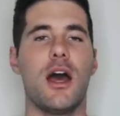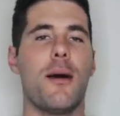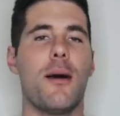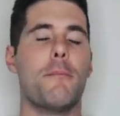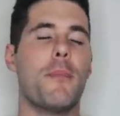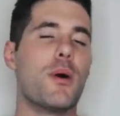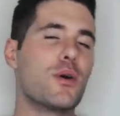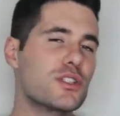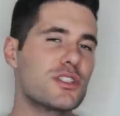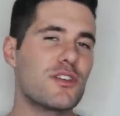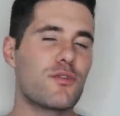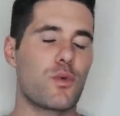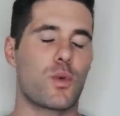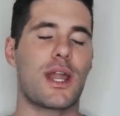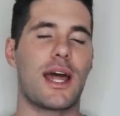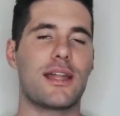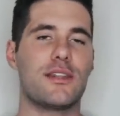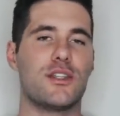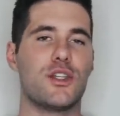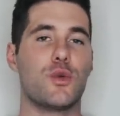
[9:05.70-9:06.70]
Most of what
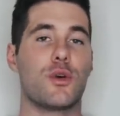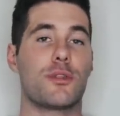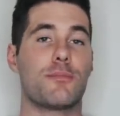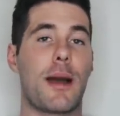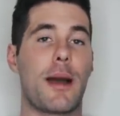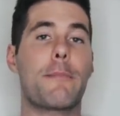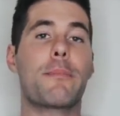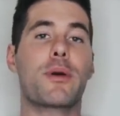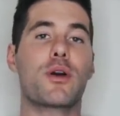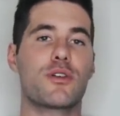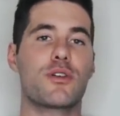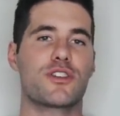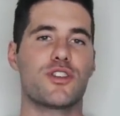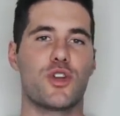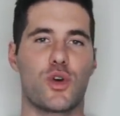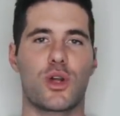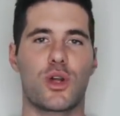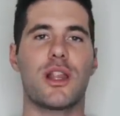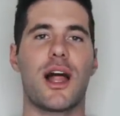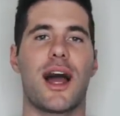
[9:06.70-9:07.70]
I do with my
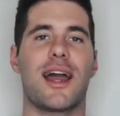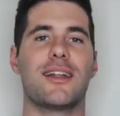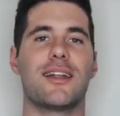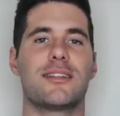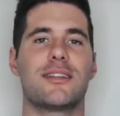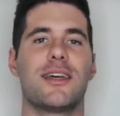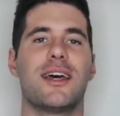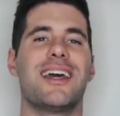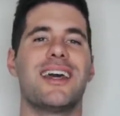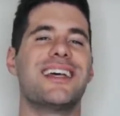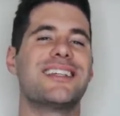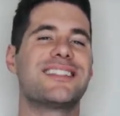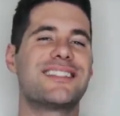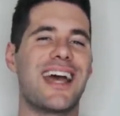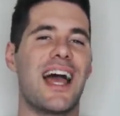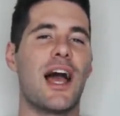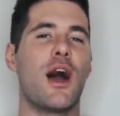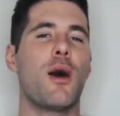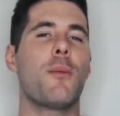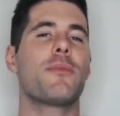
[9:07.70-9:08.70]
personal clients is to
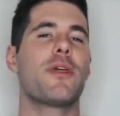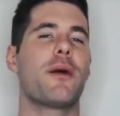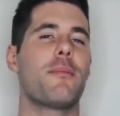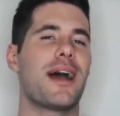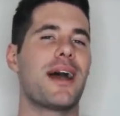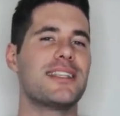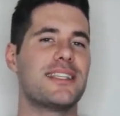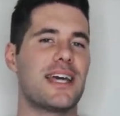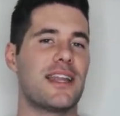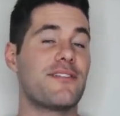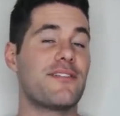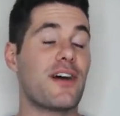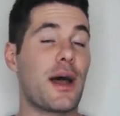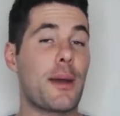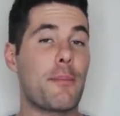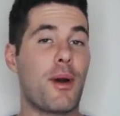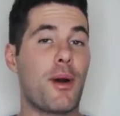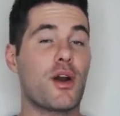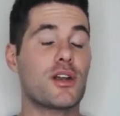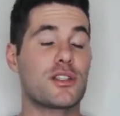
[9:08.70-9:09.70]
help them identify
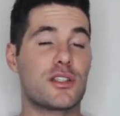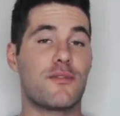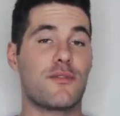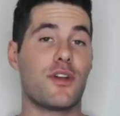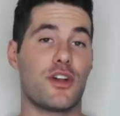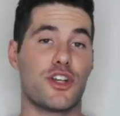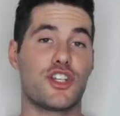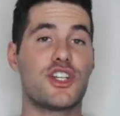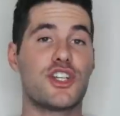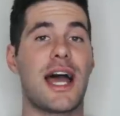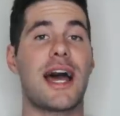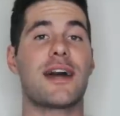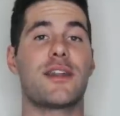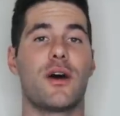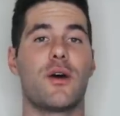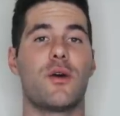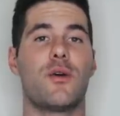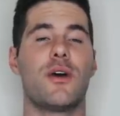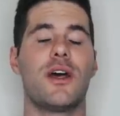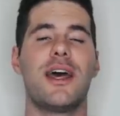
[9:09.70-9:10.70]
parts of their
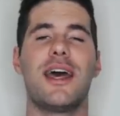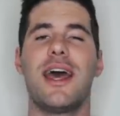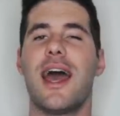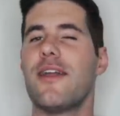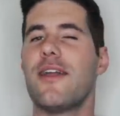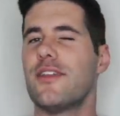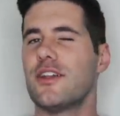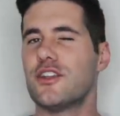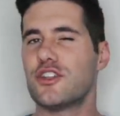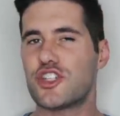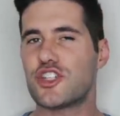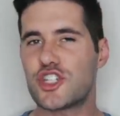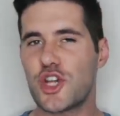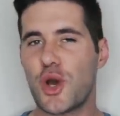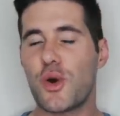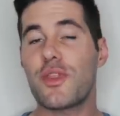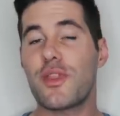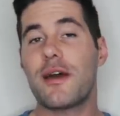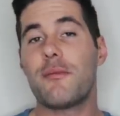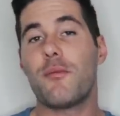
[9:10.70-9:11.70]
shadow and then
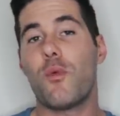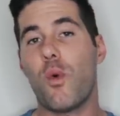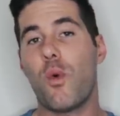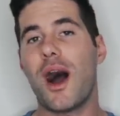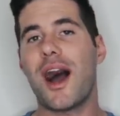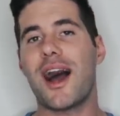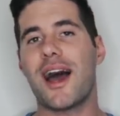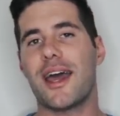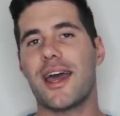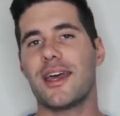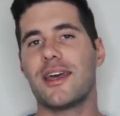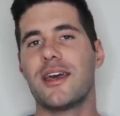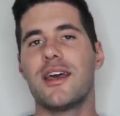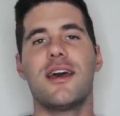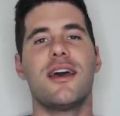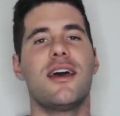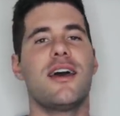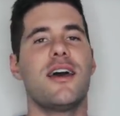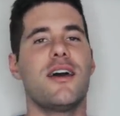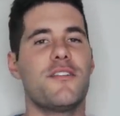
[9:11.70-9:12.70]
show them why
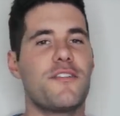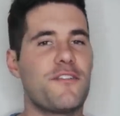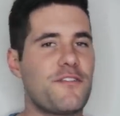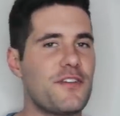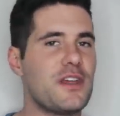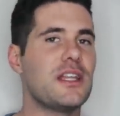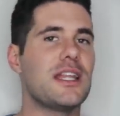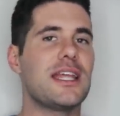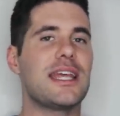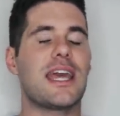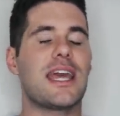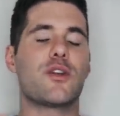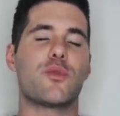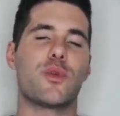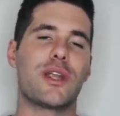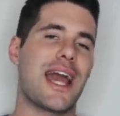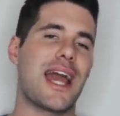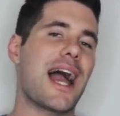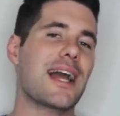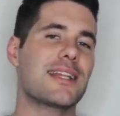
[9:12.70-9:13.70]
feeling and
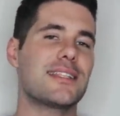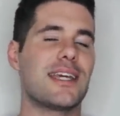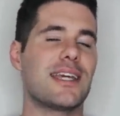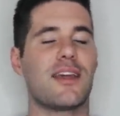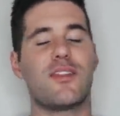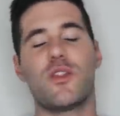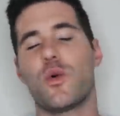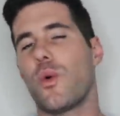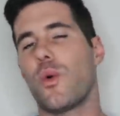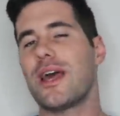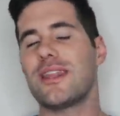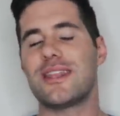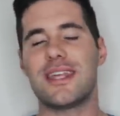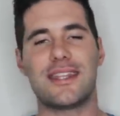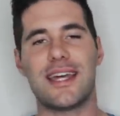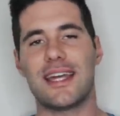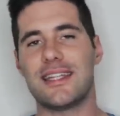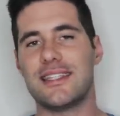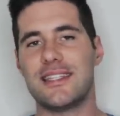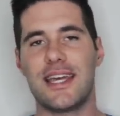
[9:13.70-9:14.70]
reacting in the way that
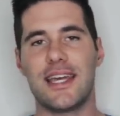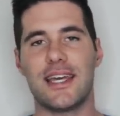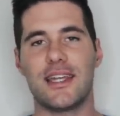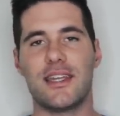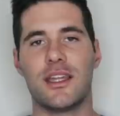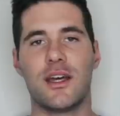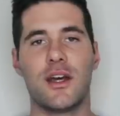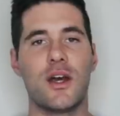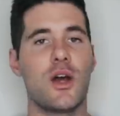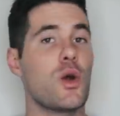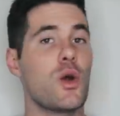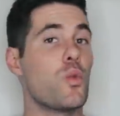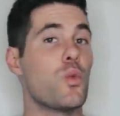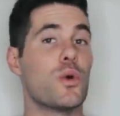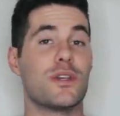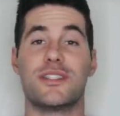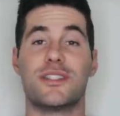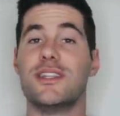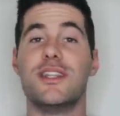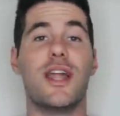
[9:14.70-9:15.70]
they did
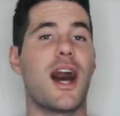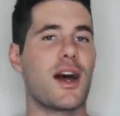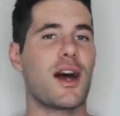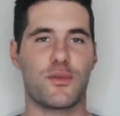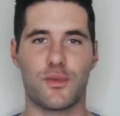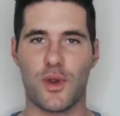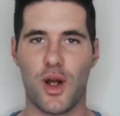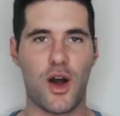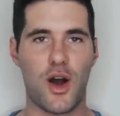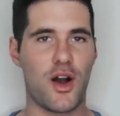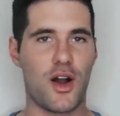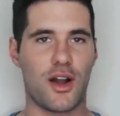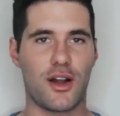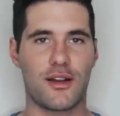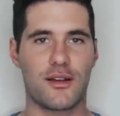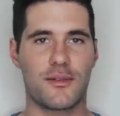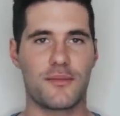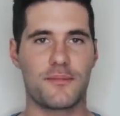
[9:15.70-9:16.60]
was not wrong.